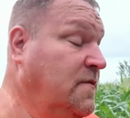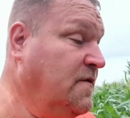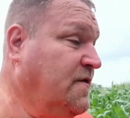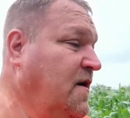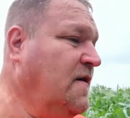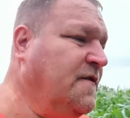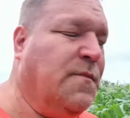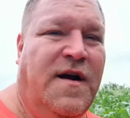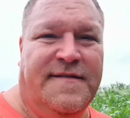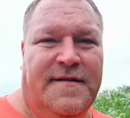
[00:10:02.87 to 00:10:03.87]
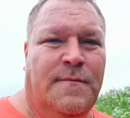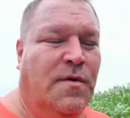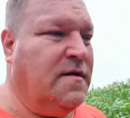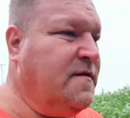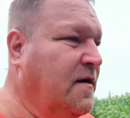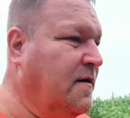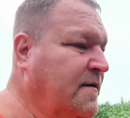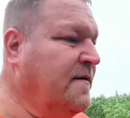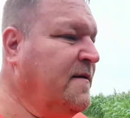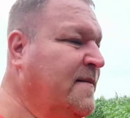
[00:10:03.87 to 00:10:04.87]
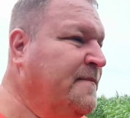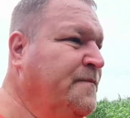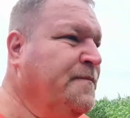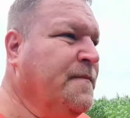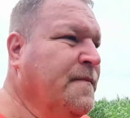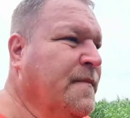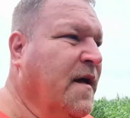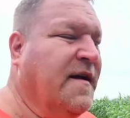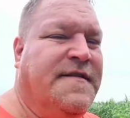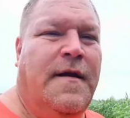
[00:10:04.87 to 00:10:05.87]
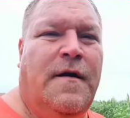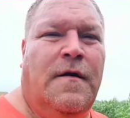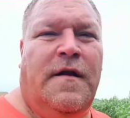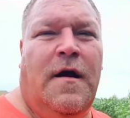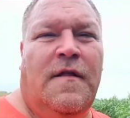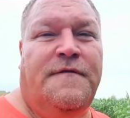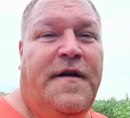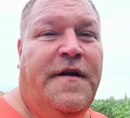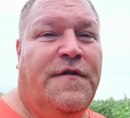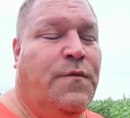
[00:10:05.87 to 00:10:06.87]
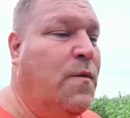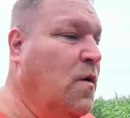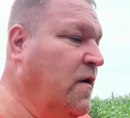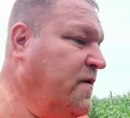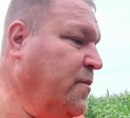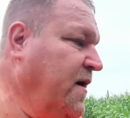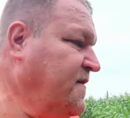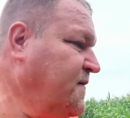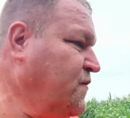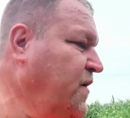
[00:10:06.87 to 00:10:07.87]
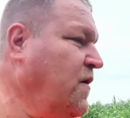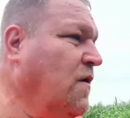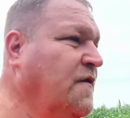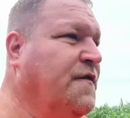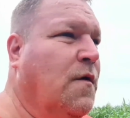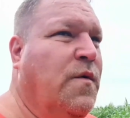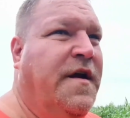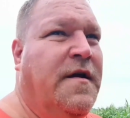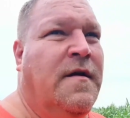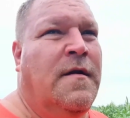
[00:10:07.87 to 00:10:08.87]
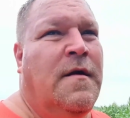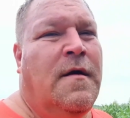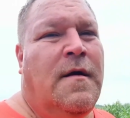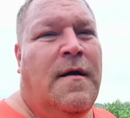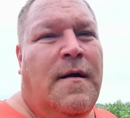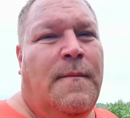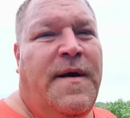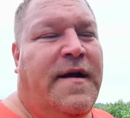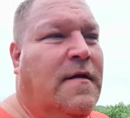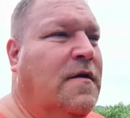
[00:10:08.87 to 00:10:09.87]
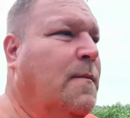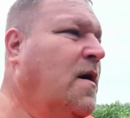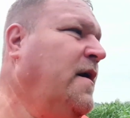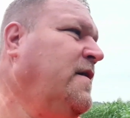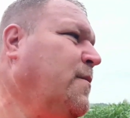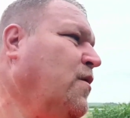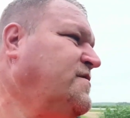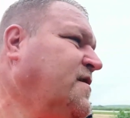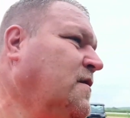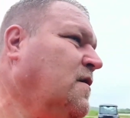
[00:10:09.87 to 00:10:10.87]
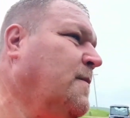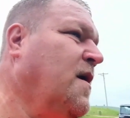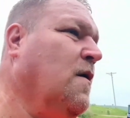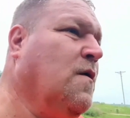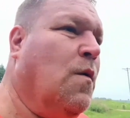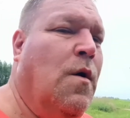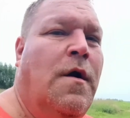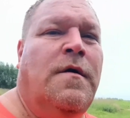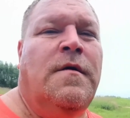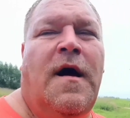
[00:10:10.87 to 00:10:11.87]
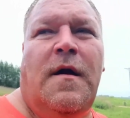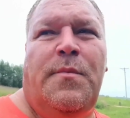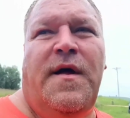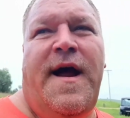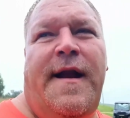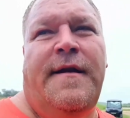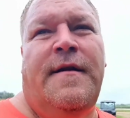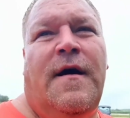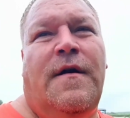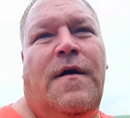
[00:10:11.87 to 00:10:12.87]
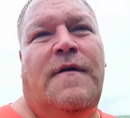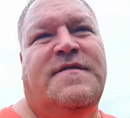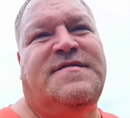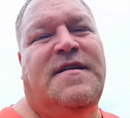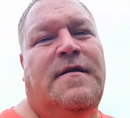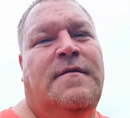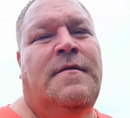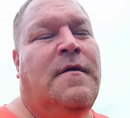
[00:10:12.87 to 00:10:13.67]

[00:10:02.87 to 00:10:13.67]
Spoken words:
It's kind of surprising, but like I said earlier on the videos, we wanted to plant some sweet corn so we can make a little money. The boys can learn about corn, how to plant it, how to harvest it.